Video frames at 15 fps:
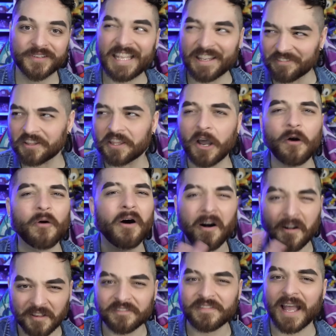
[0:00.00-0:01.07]
even though
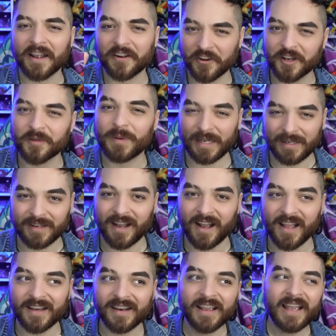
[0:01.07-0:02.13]
all of that could have been cut